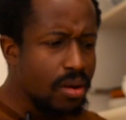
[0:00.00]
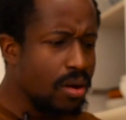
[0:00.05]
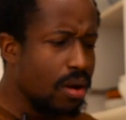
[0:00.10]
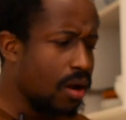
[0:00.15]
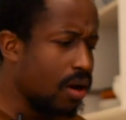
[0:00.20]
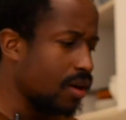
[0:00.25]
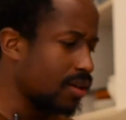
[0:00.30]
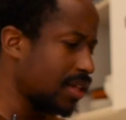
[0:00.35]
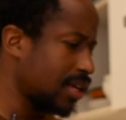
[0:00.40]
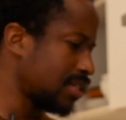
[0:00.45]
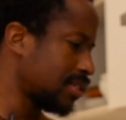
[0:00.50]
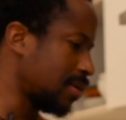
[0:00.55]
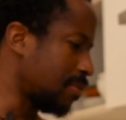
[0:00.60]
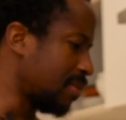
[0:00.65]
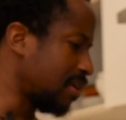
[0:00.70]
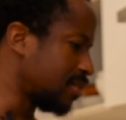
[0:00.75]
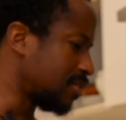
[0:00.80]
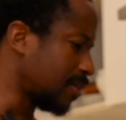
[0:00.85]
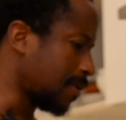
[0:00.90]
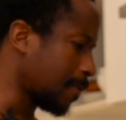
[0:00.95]
Oh, that's
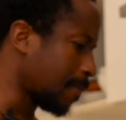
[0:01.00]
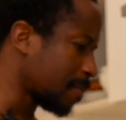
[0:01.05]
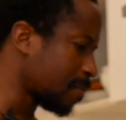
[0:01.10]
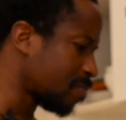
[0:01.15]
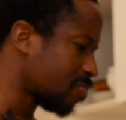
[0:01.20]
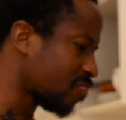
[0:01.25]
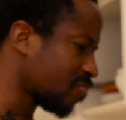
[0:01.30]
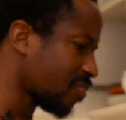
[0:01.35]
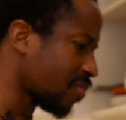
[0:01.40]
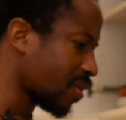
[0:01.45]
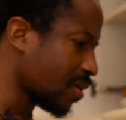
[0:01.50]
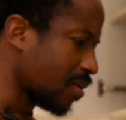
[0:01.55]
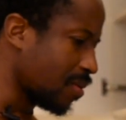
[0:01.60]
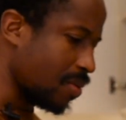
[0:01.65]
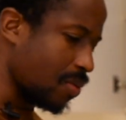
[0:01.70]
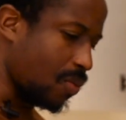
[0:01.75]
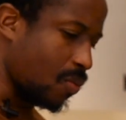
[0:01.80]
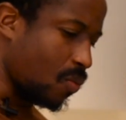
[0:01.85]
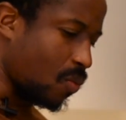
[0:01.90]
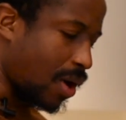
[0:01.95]
amazing.
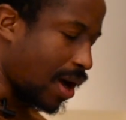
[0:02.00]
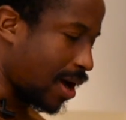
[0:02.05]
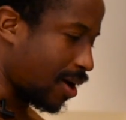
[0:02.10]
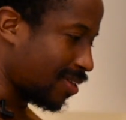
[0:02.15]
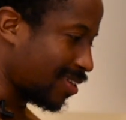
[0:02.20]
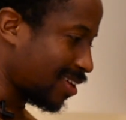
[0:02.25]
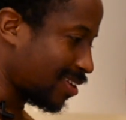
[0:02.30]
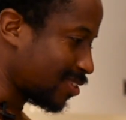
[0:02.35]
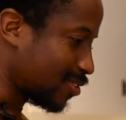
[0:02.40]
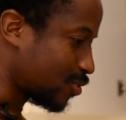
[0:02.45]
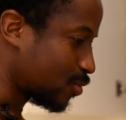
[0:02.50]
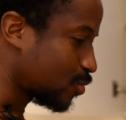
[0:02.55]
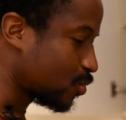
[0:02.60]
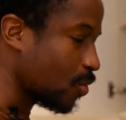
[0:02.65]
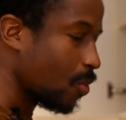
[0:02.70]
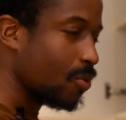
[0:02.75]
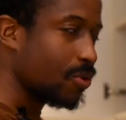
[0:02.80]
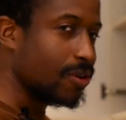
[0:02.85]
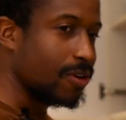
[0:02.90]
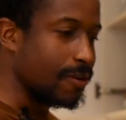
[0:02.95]
Wow, that is
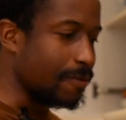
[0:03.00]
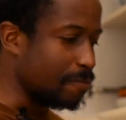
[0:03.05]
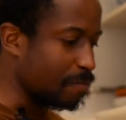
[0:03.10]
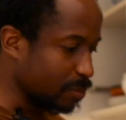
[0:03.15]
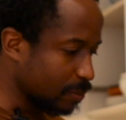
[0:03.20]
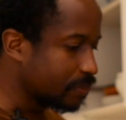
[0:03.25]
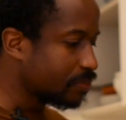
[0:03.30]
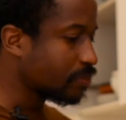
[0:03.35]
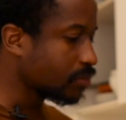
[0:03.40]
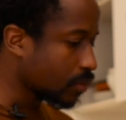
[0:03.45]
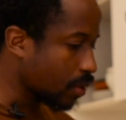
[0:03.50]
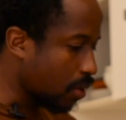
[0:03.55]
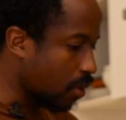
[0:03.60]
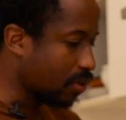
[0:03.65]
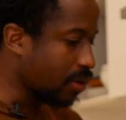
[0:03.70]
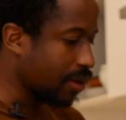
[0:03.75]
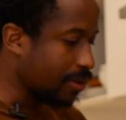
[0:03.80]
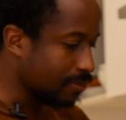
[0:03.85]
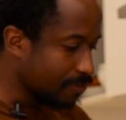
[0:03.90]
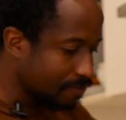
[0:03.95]
so good.
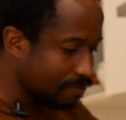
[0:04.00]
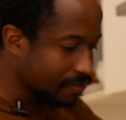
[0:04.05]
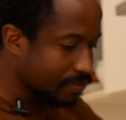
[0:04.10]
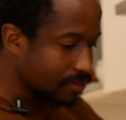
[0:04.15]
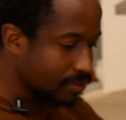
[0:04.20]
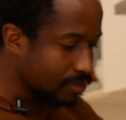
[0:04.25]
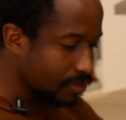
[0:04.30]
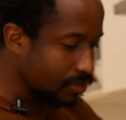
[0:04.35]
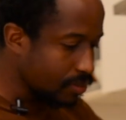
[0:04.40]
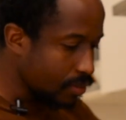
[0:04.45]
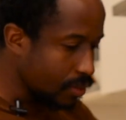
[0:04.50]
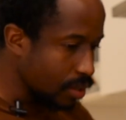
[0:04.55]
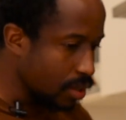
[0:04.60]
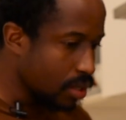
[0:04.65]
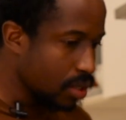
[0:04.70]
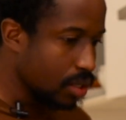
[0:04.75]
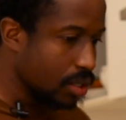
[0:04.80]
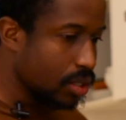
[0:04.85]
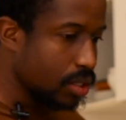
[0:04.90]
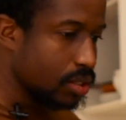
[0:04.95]
Okay,
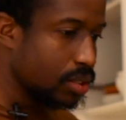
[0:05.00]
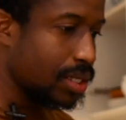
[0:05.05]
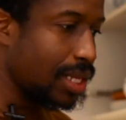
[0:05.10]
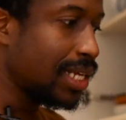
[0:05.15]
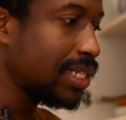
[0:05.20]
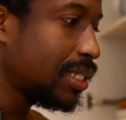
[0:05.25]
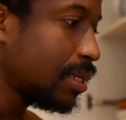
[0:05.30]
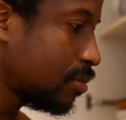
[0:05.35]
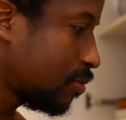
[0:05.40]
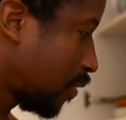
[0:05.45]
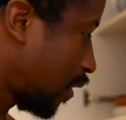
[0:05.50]
so that seems